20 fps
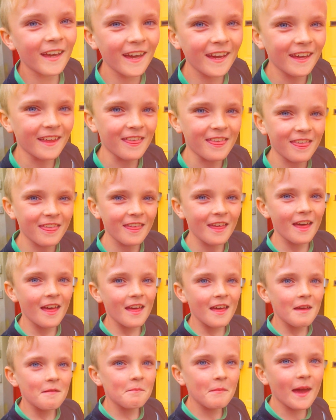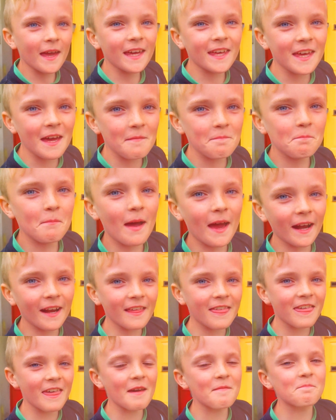Yes. Make it
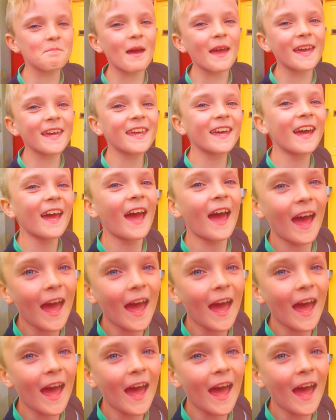medicine, make it